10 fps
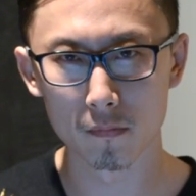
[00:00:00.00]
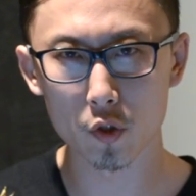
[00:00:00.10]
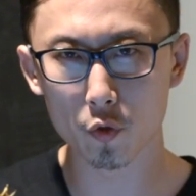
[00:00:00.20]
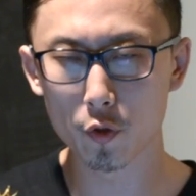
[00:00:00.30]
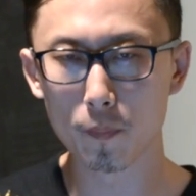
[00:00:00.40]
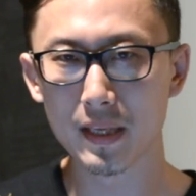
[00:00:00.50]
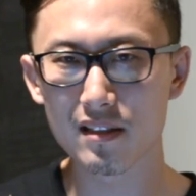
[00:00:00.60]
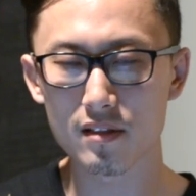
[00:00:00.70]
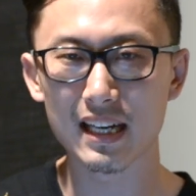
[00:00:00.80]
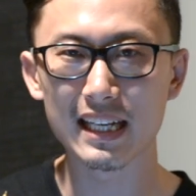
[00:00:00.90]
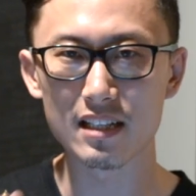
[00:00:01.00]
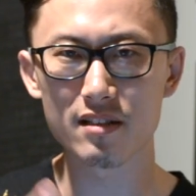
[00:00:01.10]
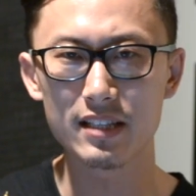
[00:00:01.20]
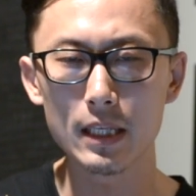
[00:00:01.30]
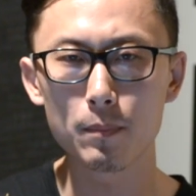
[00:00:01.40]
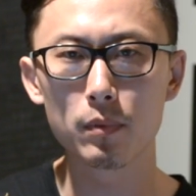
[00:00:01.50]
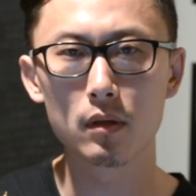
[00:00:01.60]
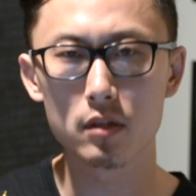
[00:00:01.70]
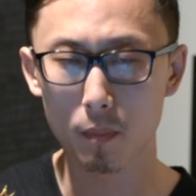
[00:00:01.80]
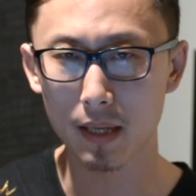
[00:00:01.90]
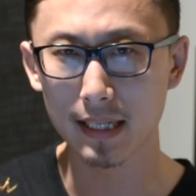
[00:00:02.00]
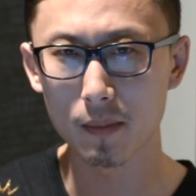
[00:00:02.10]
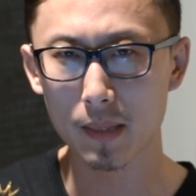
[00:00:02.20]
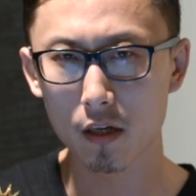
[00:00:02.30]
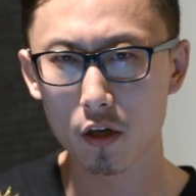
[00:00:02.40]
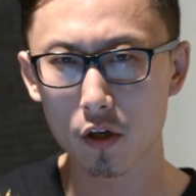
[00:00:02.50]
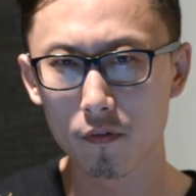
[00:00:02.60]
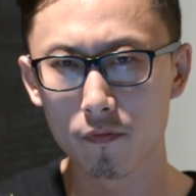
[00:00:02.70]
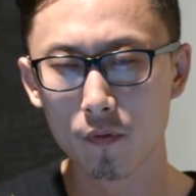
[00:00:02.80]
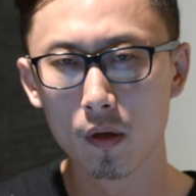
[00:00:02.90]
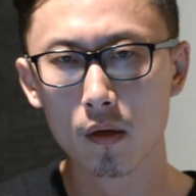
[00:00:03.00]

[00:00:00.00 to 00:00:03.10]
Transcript: So you mix a steep supply and demand curve